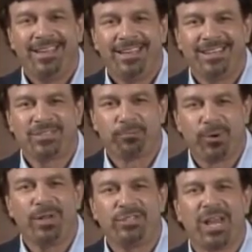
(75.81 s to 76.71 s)
is a
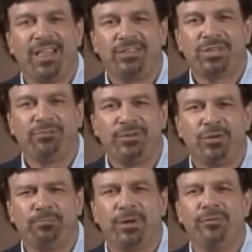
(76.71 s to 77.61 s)
pretty challenging
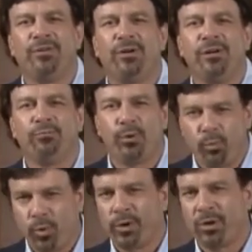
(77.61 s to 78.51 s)
field, but a very
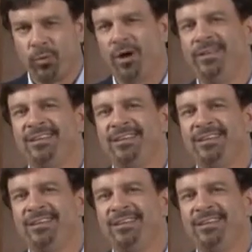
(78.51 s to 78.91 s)
rewarding one.